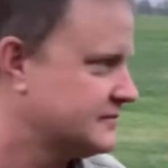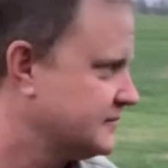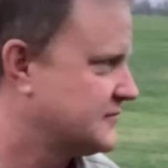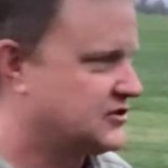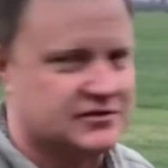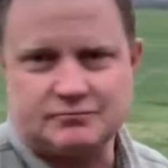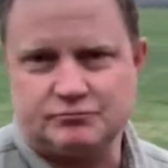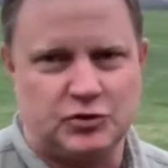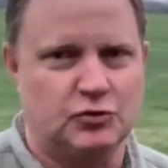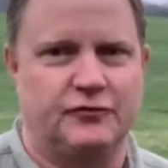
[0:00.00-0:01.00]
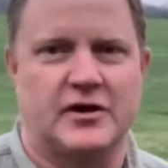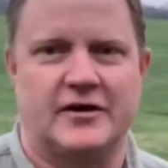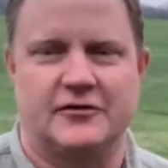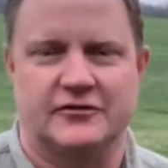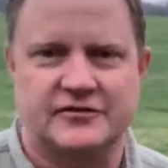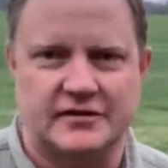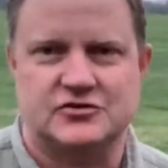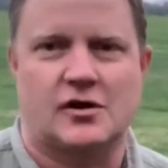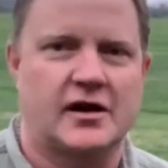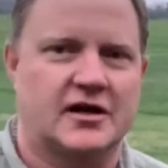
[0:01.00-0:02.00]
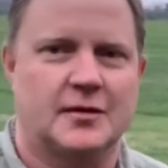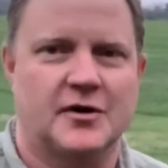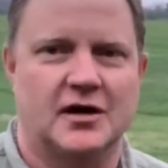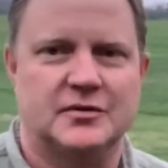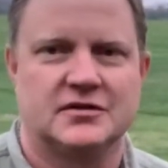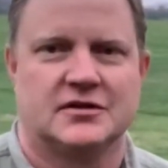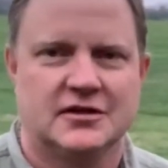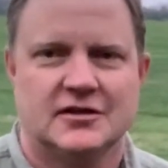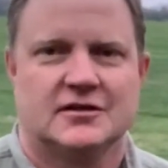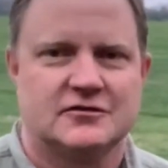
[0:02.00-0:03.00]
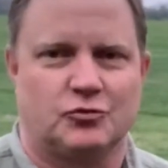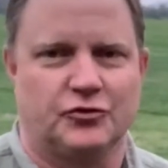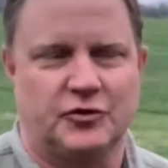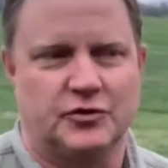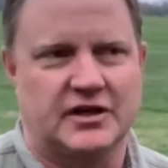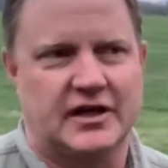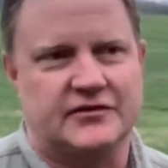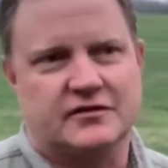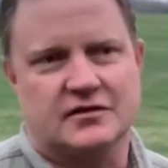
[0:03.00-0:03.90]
It's just beautiful out here. The sun's trying to come up. It's really, really nice.